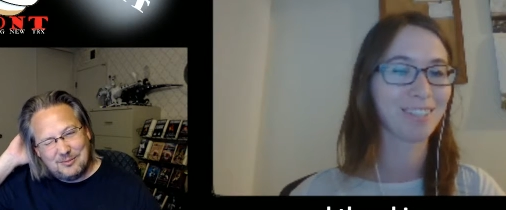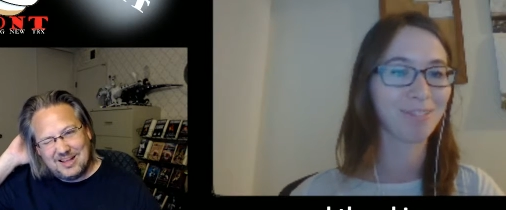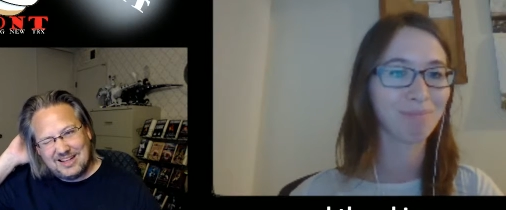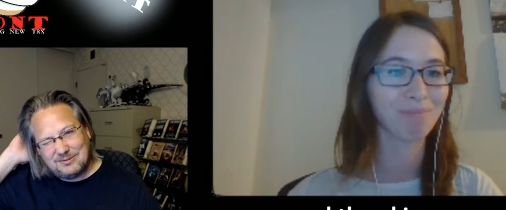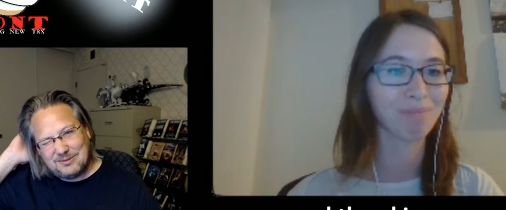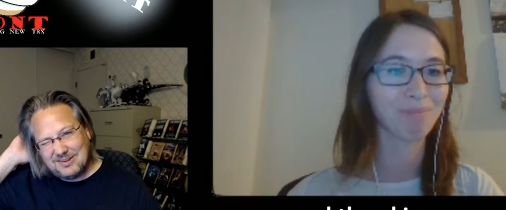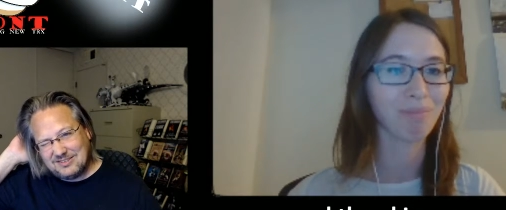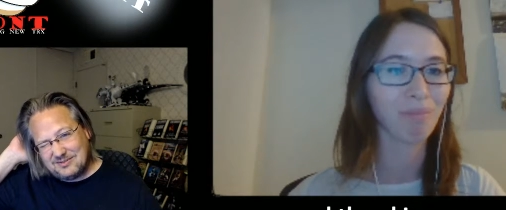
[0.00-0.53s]
Speaker 1: like,
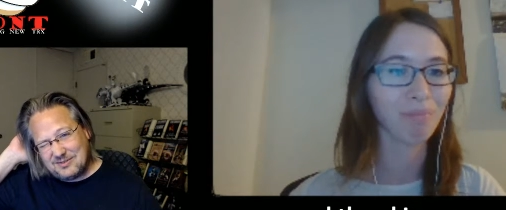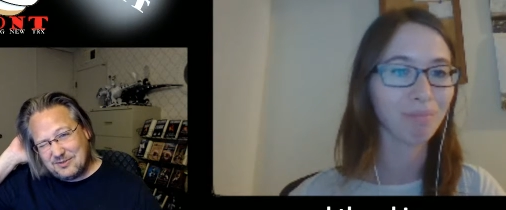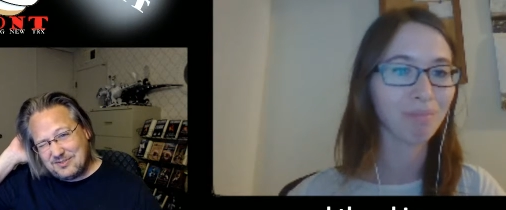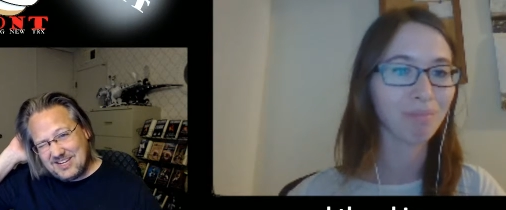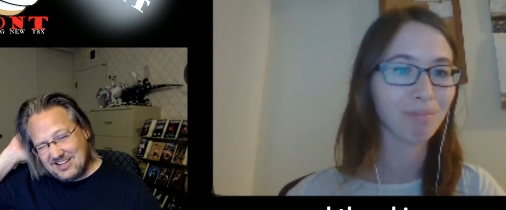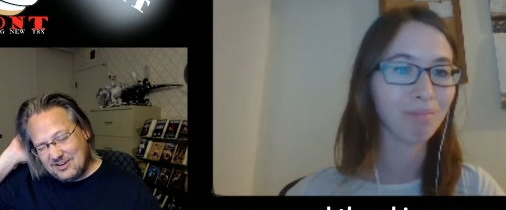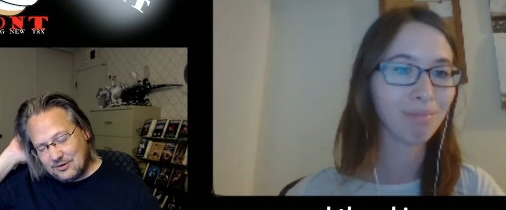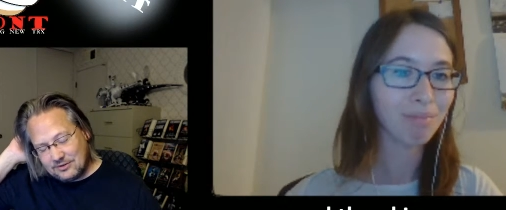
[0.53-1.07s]
what,
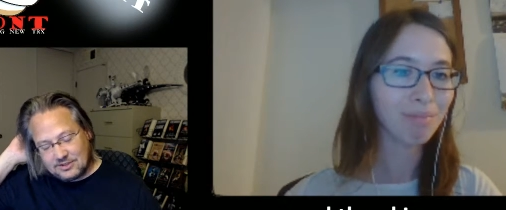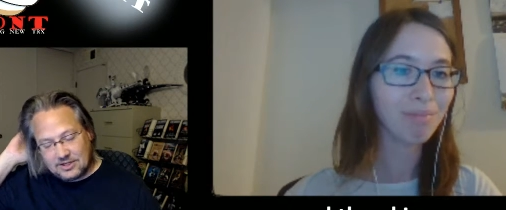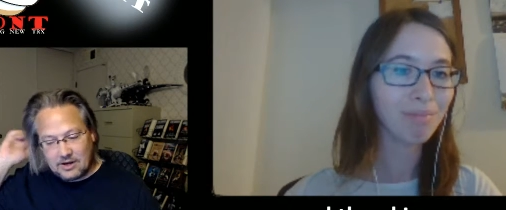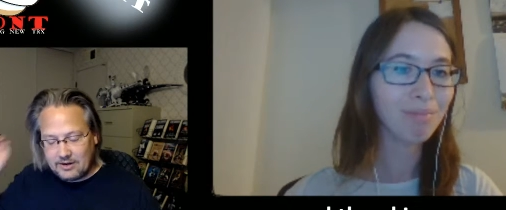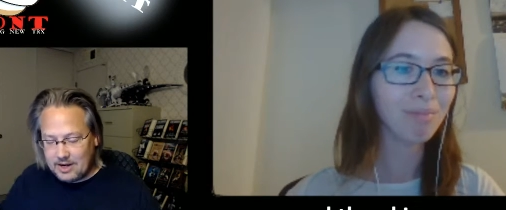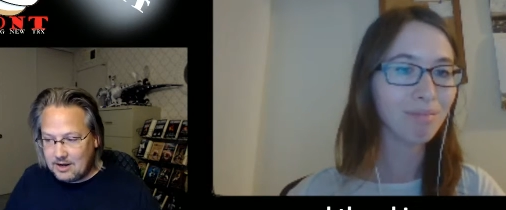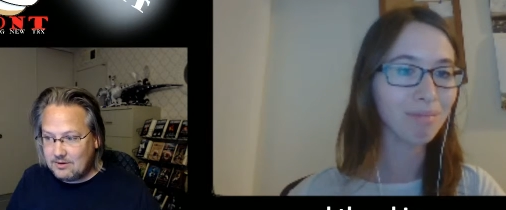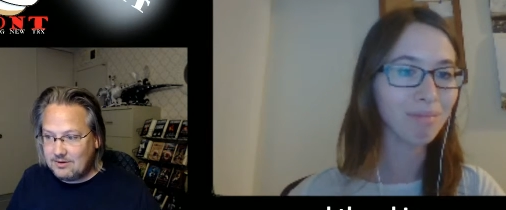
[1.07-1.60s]
15 years ago
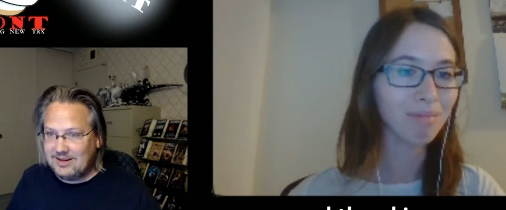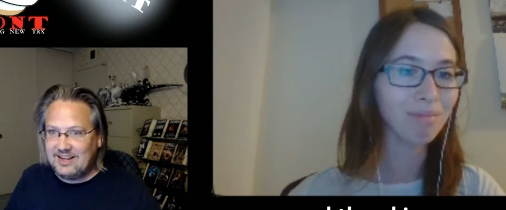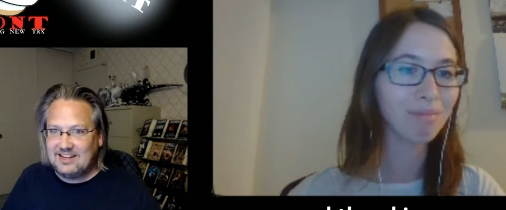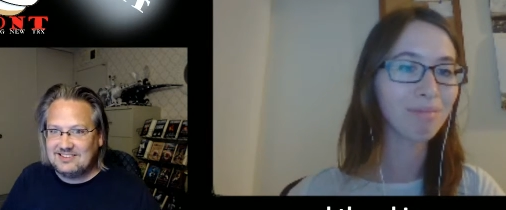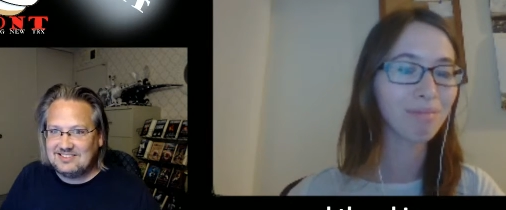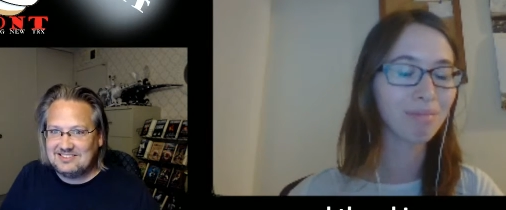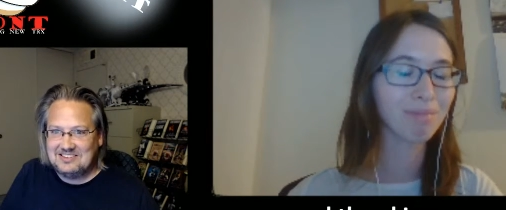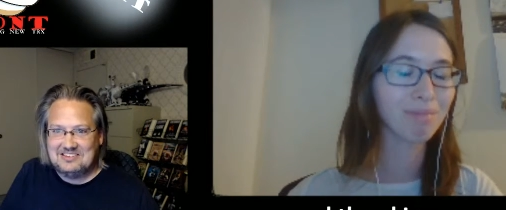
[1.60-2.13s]
now, I
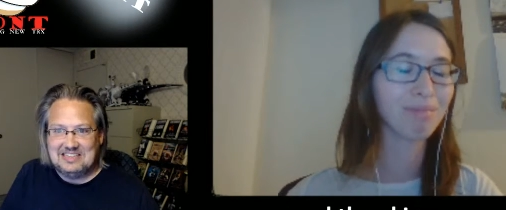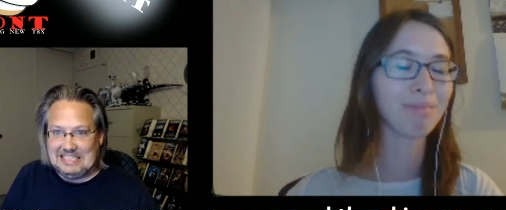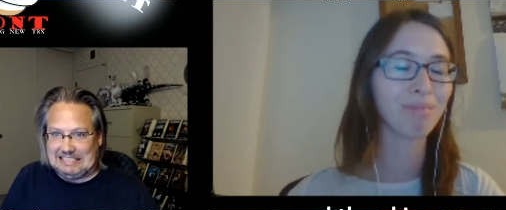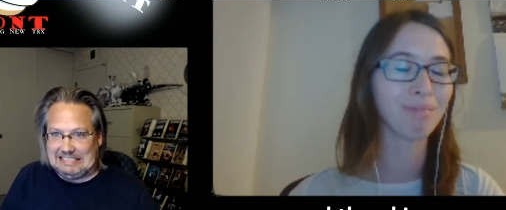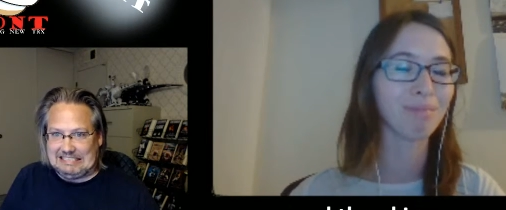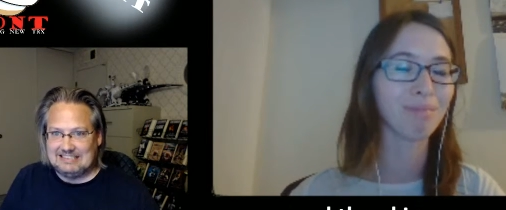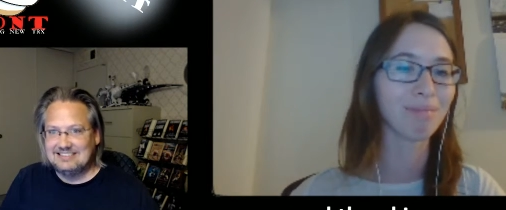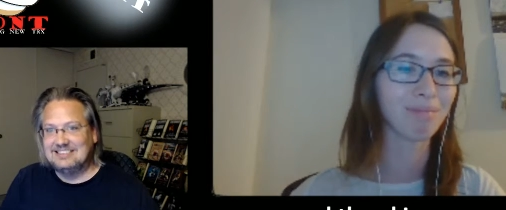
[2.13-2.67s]
guess? Or
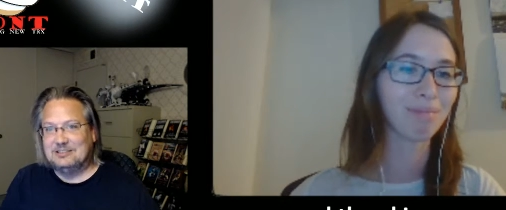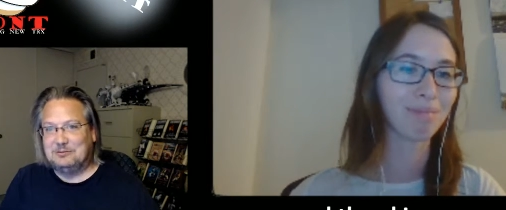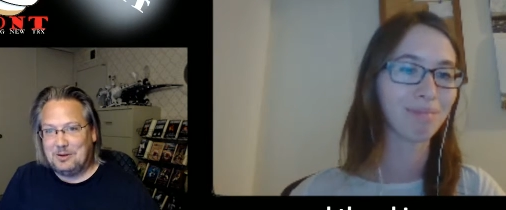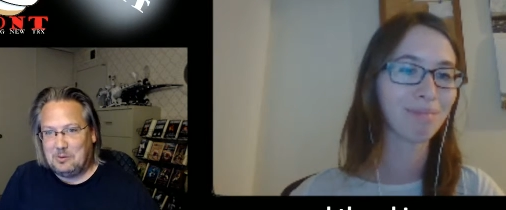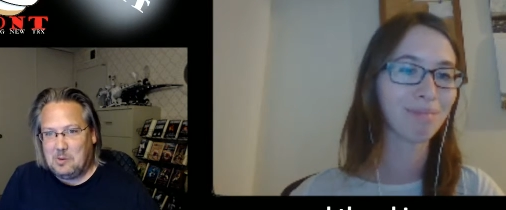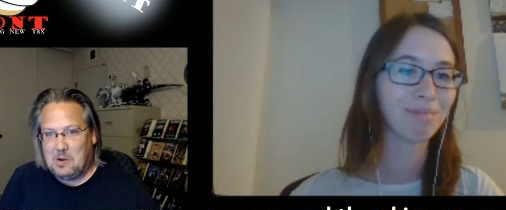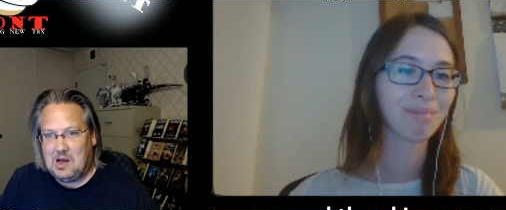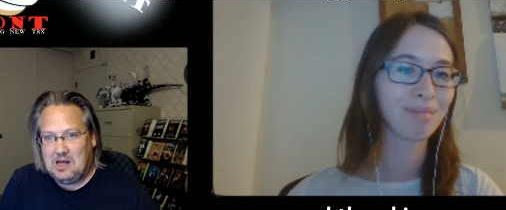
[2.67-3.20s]
It's been a
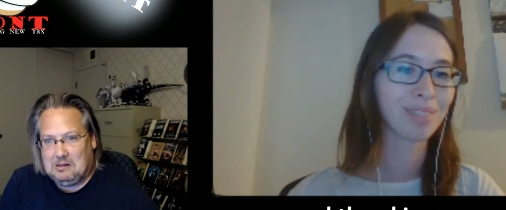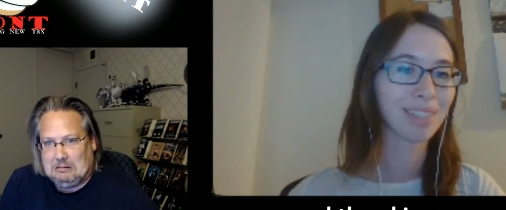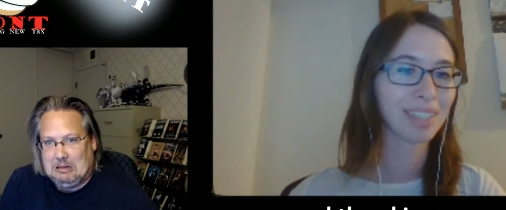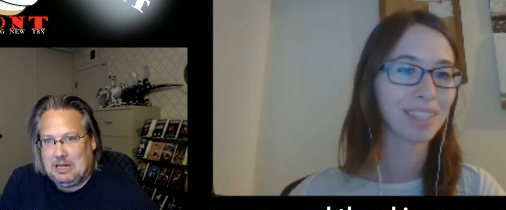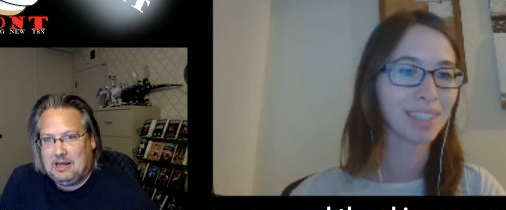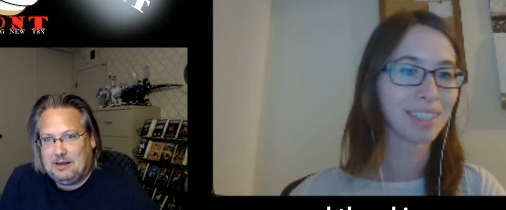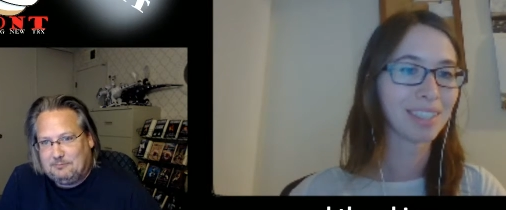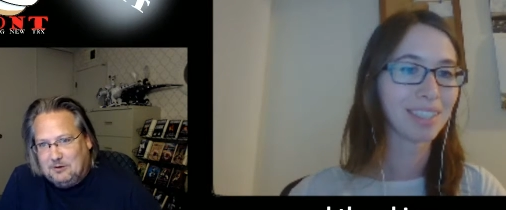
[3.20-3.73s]
while. Oh,
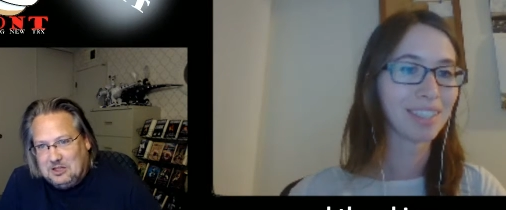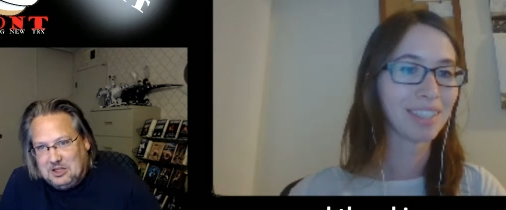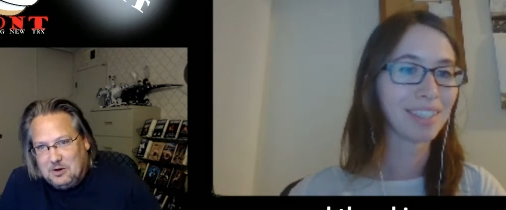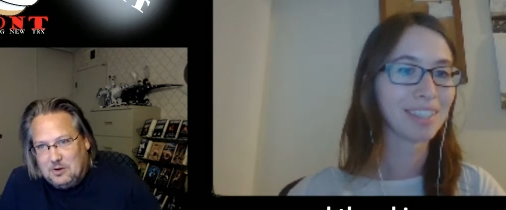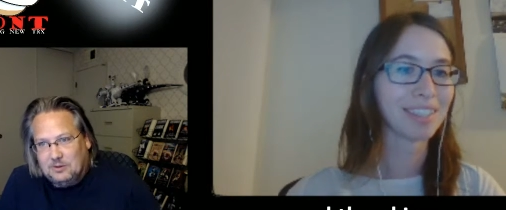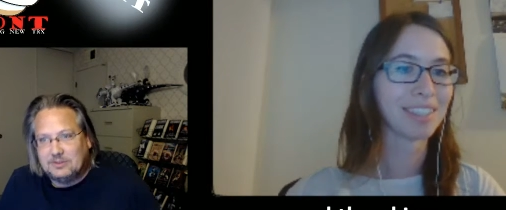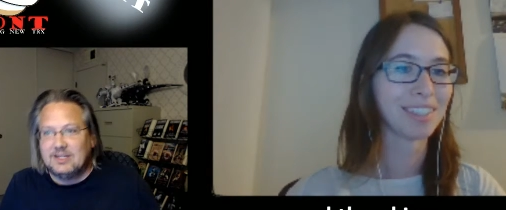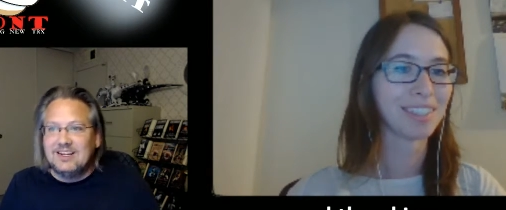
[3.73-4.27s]
I'm really
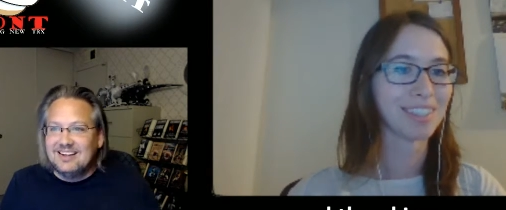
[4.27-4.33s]
old.